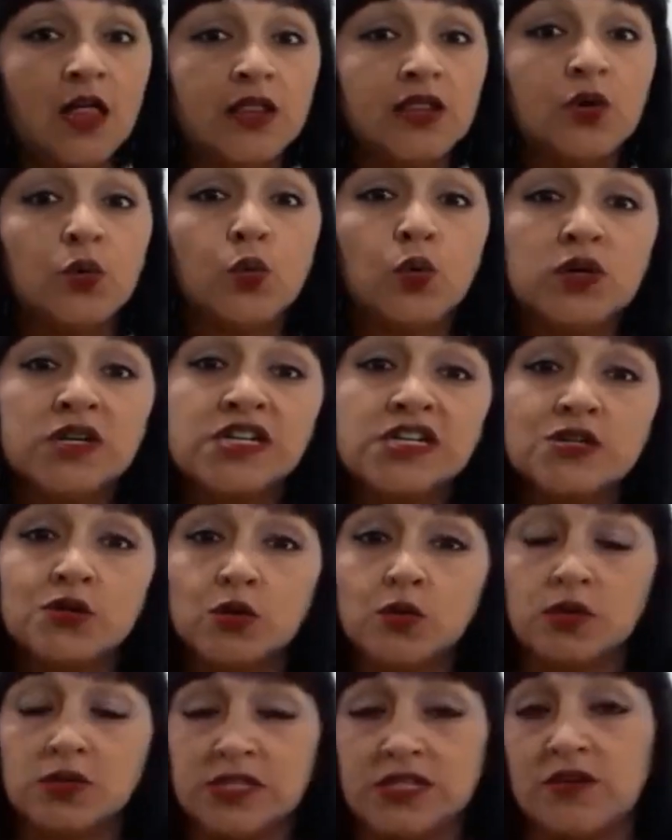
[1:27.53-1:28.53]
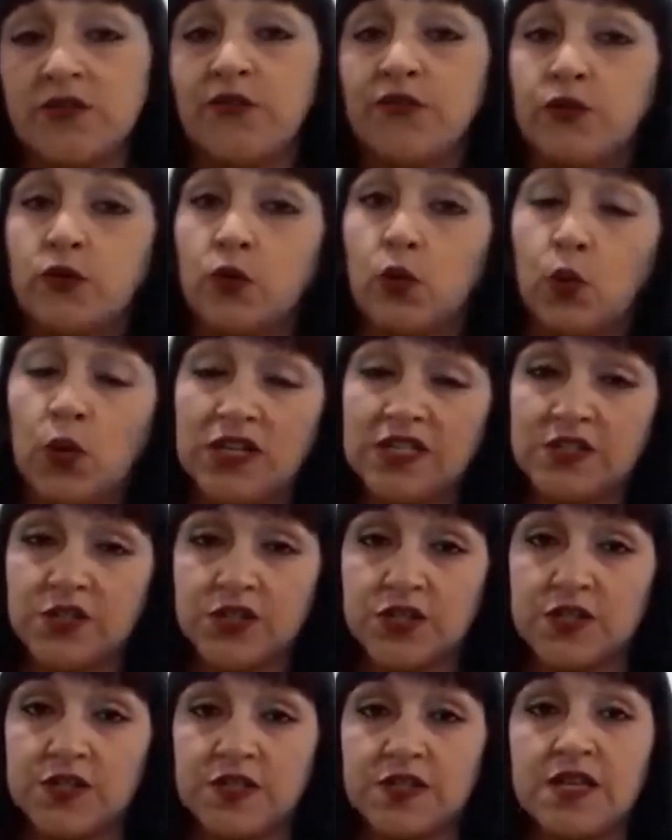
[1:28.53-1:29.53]
The word order for
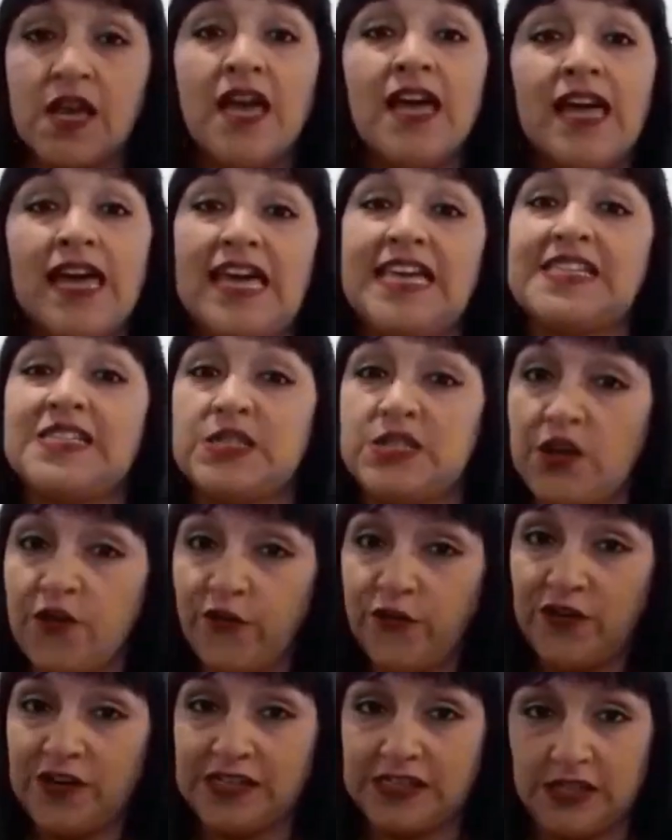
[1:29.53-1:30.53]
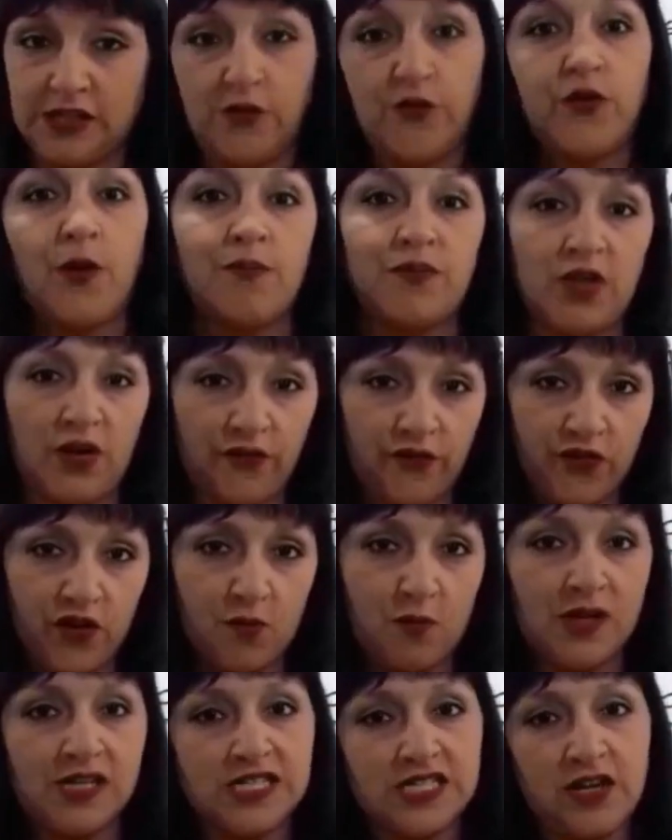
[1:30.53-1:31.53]
questions is different from the
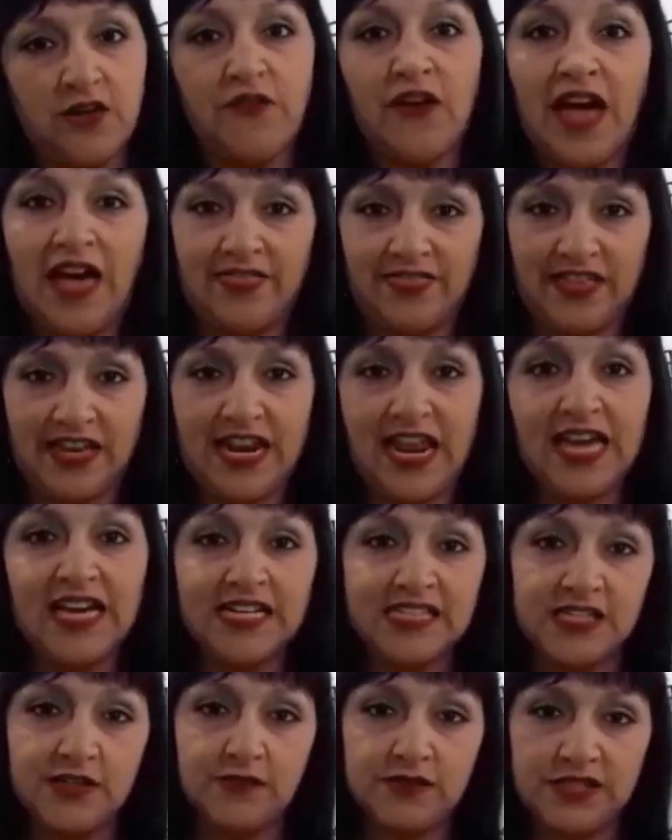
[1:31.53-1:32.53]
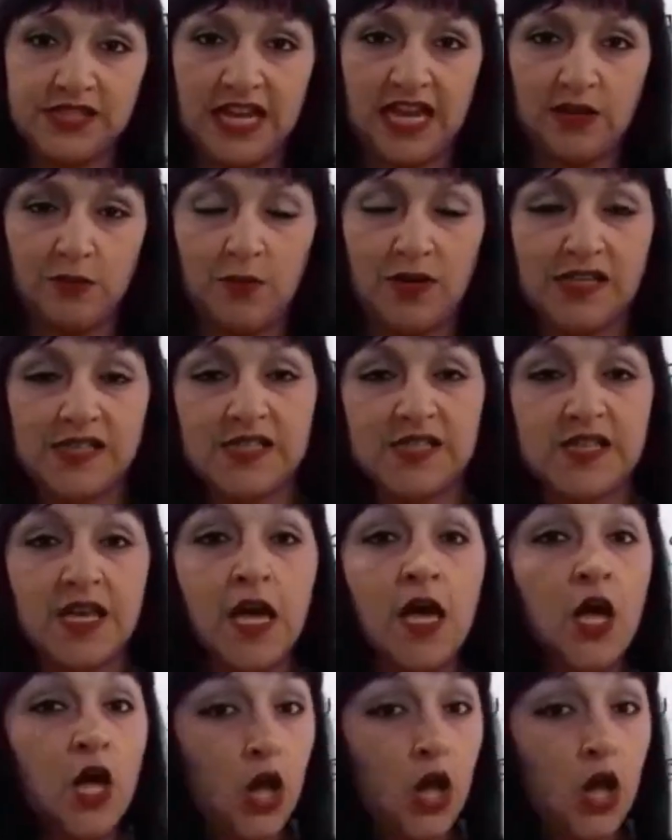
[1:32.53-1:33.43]
affirmative and the negative statements.